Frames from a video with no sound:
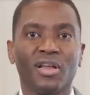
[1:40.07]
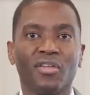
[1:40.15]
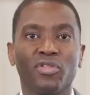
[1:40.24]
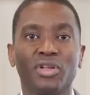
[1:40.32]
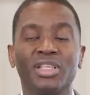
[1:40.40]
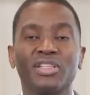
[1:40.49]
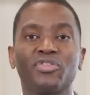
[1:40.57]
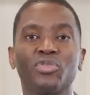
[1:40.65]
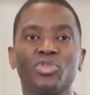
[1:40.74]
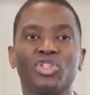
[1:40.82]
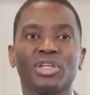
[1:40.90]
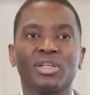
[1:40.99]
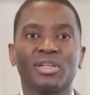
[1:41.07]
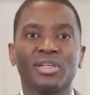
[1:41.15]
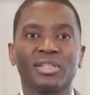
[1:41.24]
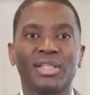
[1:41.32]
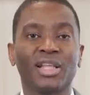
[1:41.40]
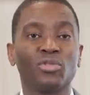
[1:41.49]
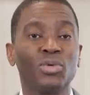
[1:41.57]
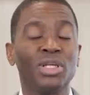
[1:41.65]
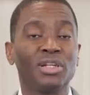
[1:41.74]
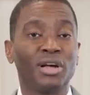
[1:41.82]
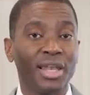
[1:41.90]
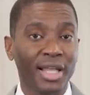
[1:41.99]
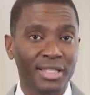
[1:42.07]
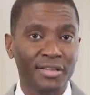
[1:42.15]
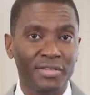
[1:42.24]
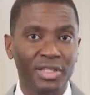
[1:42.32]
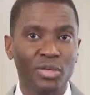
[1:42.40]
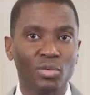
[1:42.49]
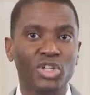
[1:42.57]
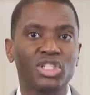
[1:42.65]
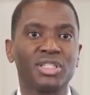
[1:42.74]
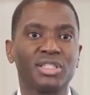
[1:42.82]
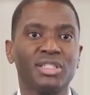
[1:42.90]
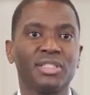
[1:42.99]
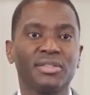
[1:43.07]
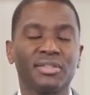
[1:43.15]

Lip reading: for this future that we collectively wish to see.